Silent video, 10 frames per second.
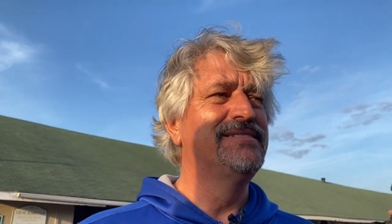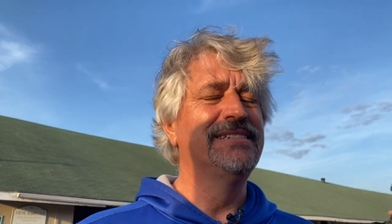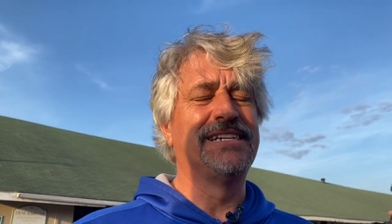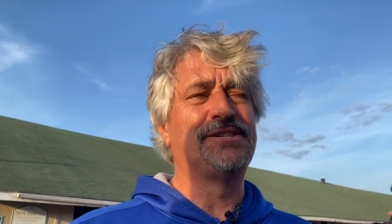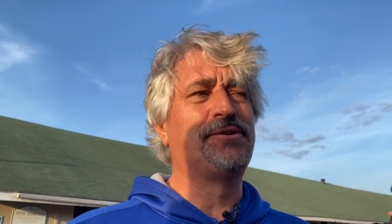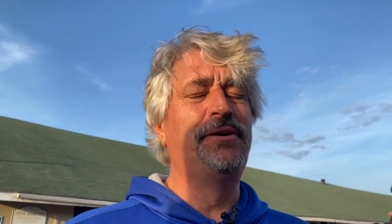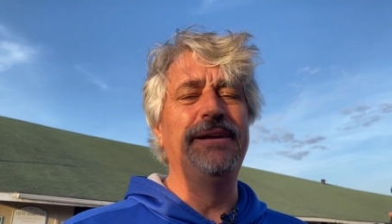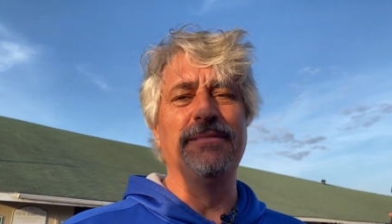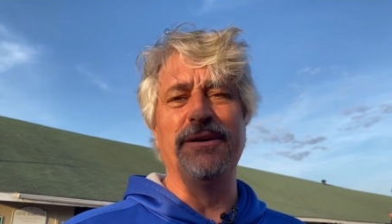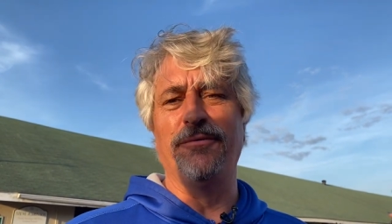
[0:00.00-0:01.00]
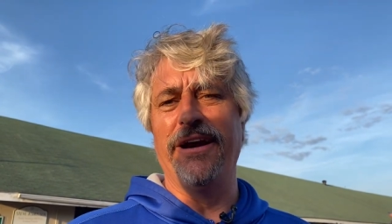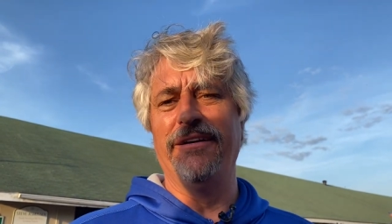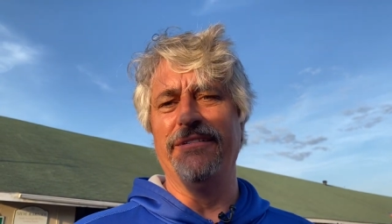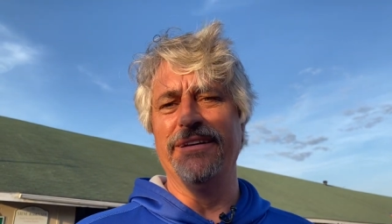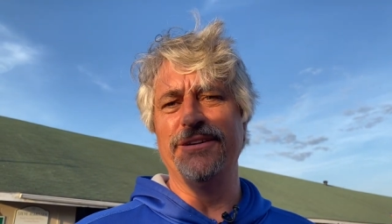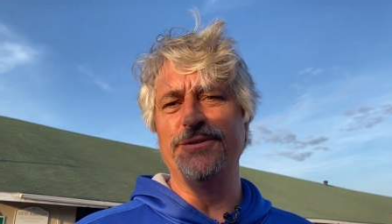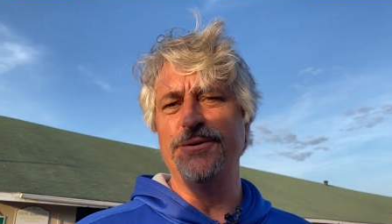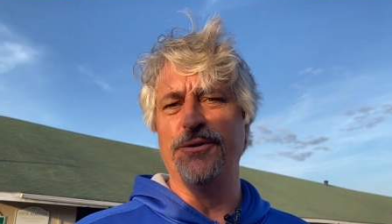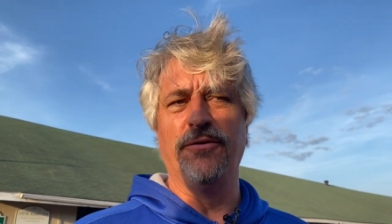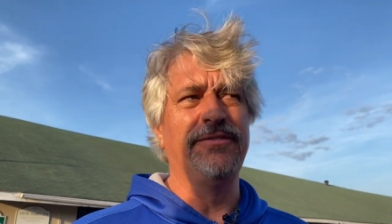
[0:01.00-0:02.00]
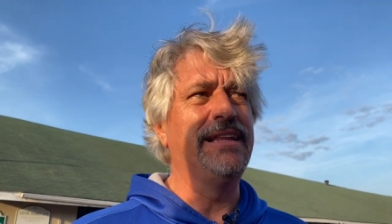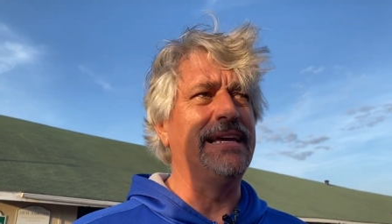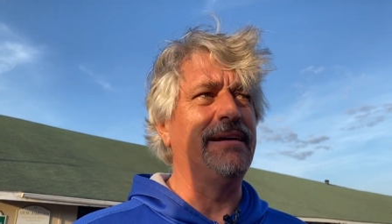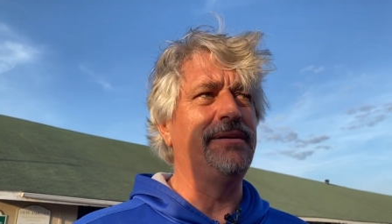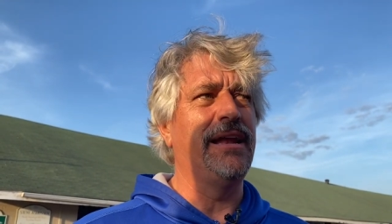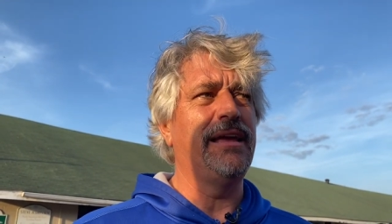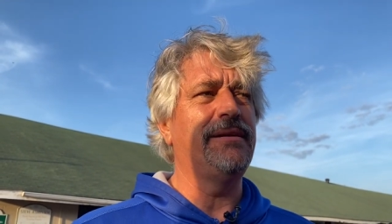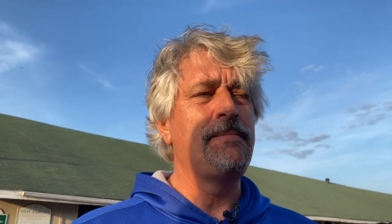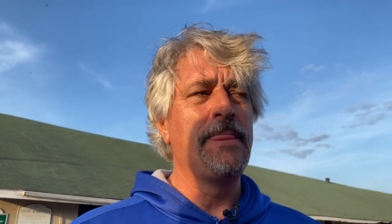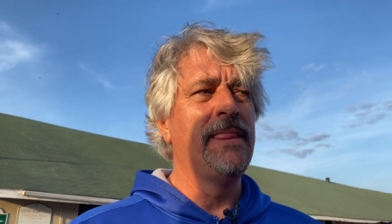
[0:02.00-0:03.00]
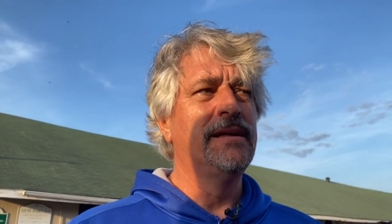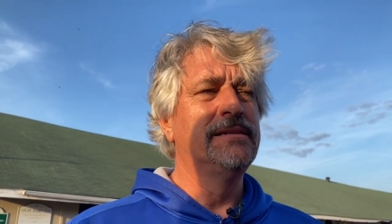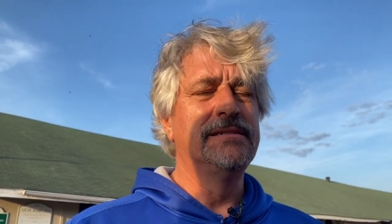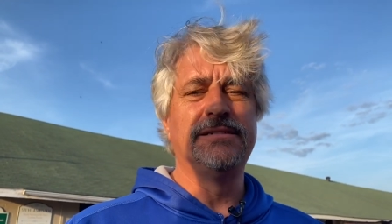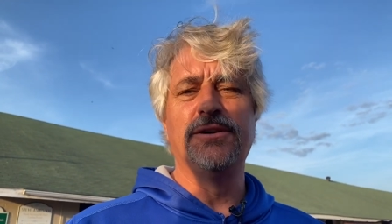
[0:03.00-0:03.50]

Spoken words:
extremely rare in a two-year-old filly. I mean, it's